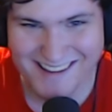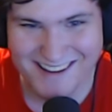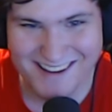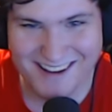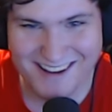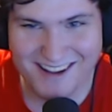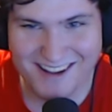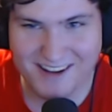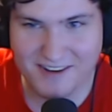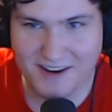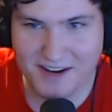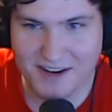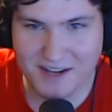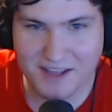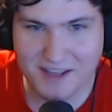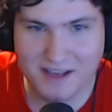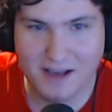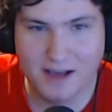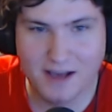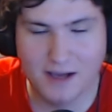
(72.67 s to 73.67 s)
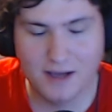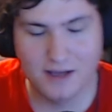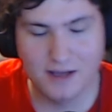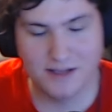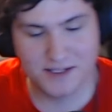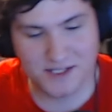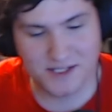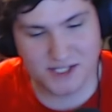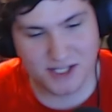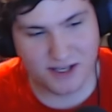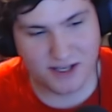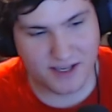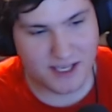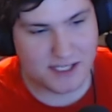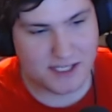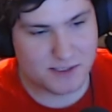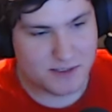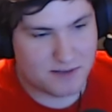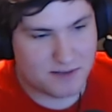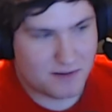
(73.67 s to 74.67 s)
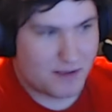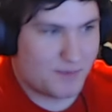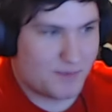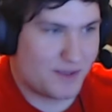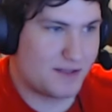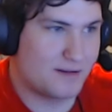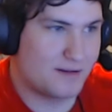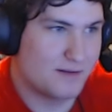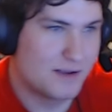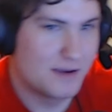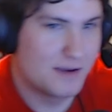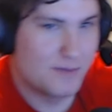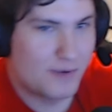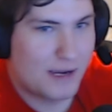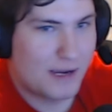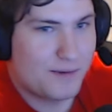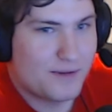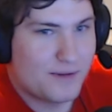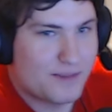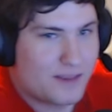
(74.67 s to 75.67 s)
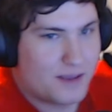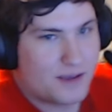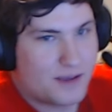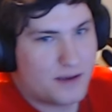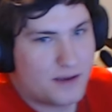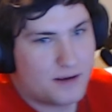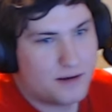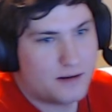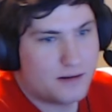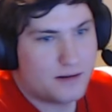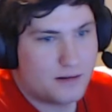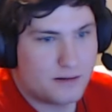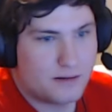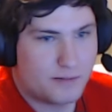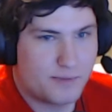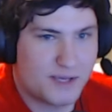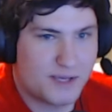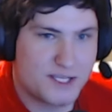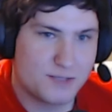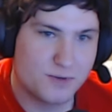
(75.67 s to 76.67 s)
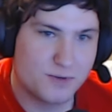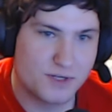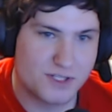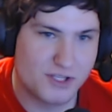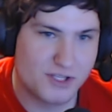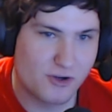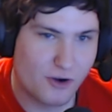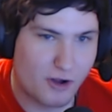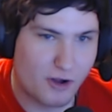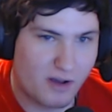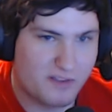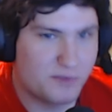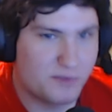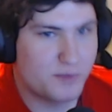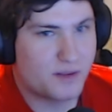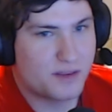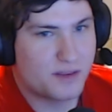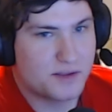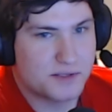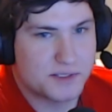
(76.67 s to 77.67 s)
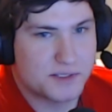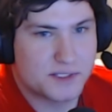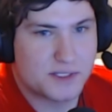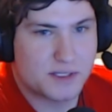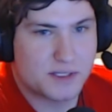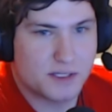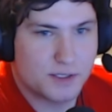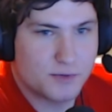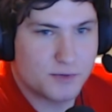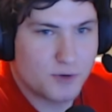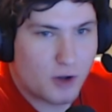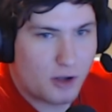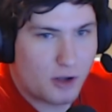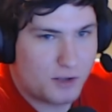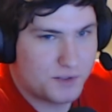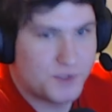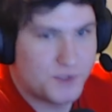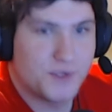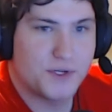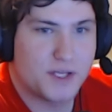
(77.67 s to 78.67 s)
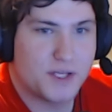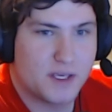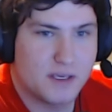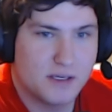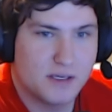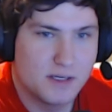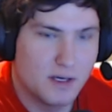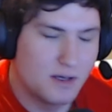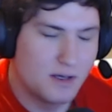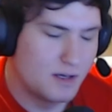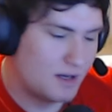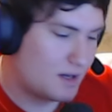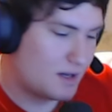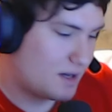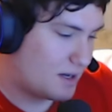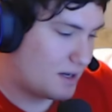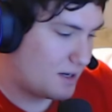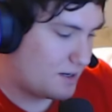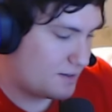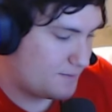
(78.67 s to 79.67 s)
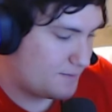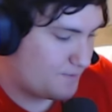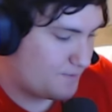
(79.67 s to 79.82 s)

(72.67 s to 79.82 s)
Alrighty. So I guess probably the best one to start off with is the new Call of Duty. Um,